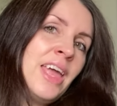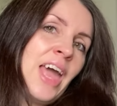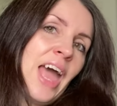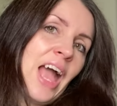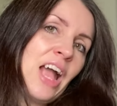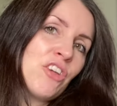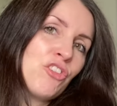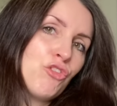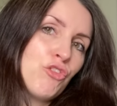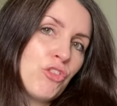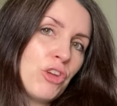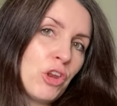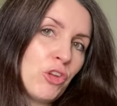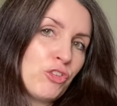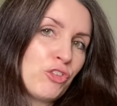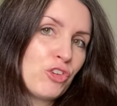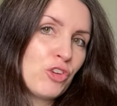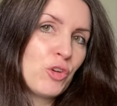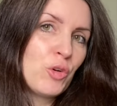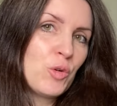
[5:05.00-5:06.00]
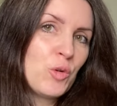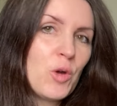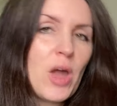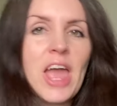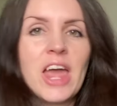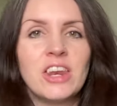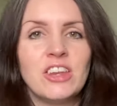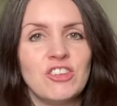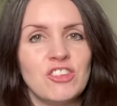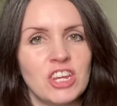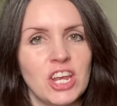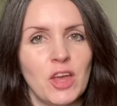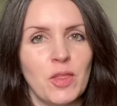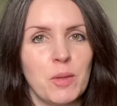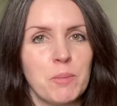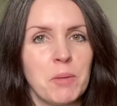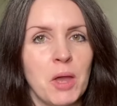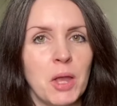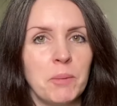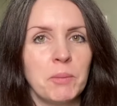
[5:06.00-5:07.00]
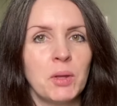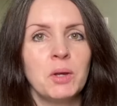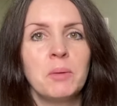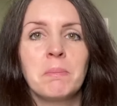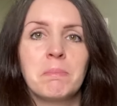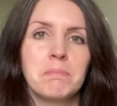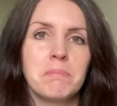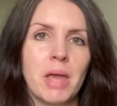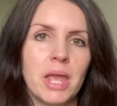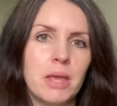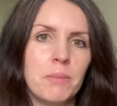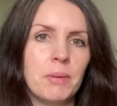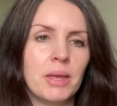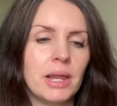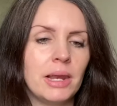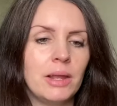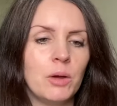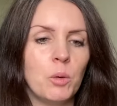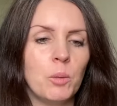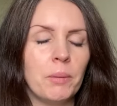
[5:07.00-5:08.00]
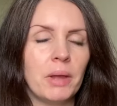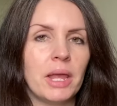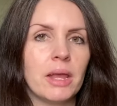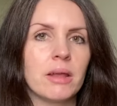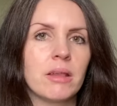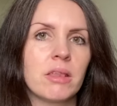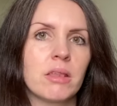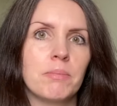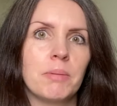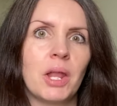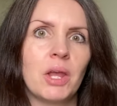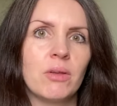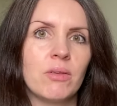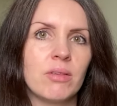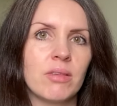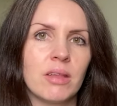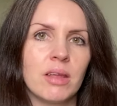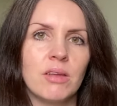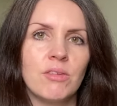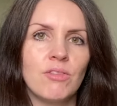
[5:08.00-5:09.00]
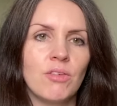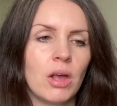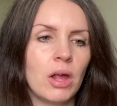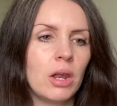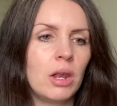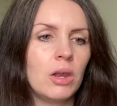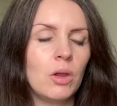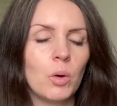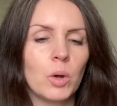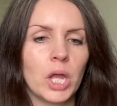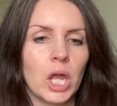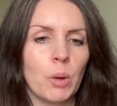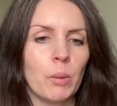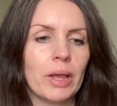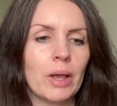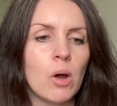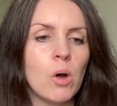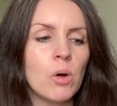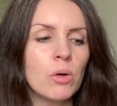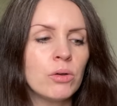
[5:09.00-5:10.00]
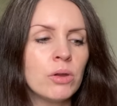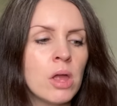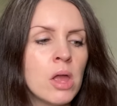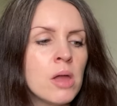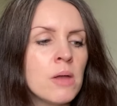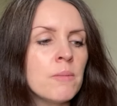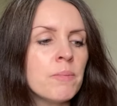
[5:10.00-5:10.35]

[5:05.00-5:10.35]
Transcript: astrological energy at the moment, maybe a little bit explosive, a lot going on.